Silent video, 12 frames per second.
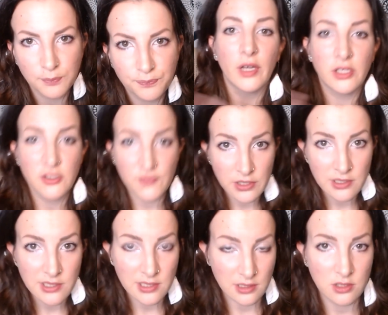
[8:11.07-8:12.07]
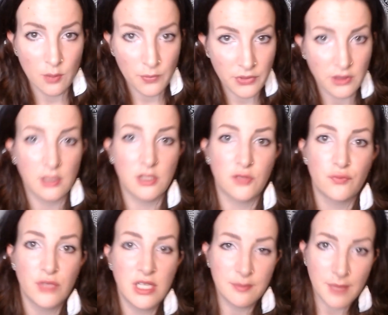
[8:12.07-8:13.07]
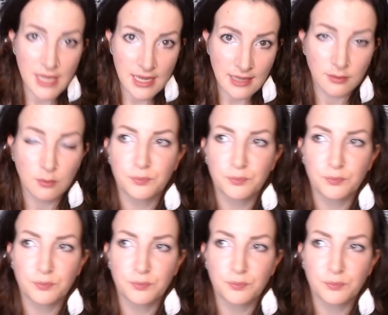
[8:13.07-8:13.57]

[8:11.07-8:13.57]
Vice versa, something that is really bad,